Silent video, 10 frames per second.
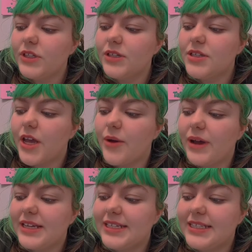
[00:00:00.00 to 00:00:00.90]
So
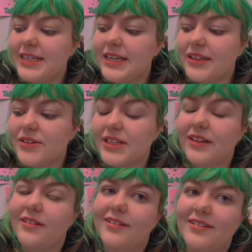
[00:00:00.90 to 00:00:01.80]
I said to Eth, I was
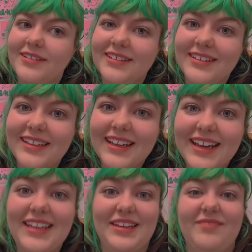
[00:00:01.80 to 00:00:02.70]
like, oh,
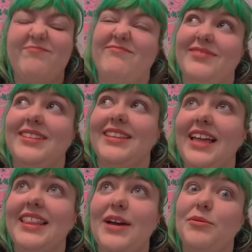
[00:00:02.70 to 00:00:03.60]
can you,
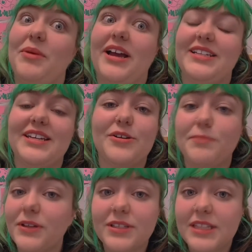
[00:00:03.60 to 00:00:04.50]
like, that would be ideal,
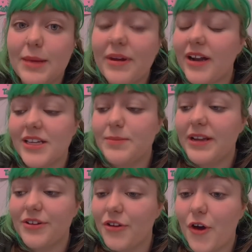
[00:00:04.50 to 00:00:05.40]
because the amount I
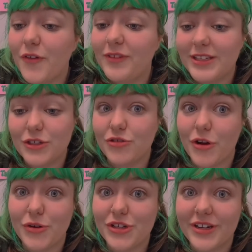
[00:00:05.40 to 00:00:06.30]
spend on coffee is
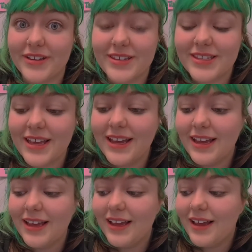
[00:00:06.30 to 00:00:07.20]
atrocious.
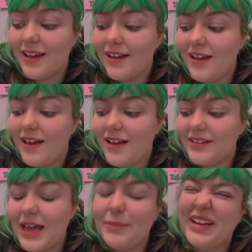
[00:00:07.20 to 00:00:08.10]

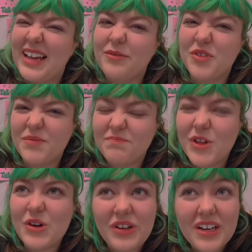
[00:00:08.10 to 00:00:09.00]
I mean, I have
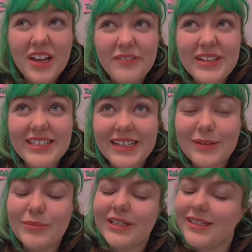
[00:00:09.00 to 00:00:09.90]
cut a lot of it
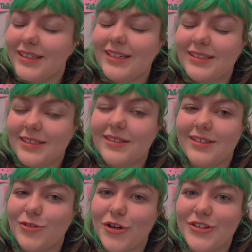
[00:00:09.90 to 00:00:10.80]
down, but it's
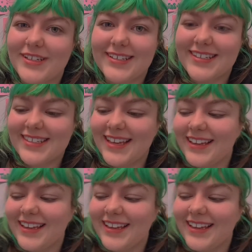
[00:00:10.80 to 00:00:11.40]
atrocious.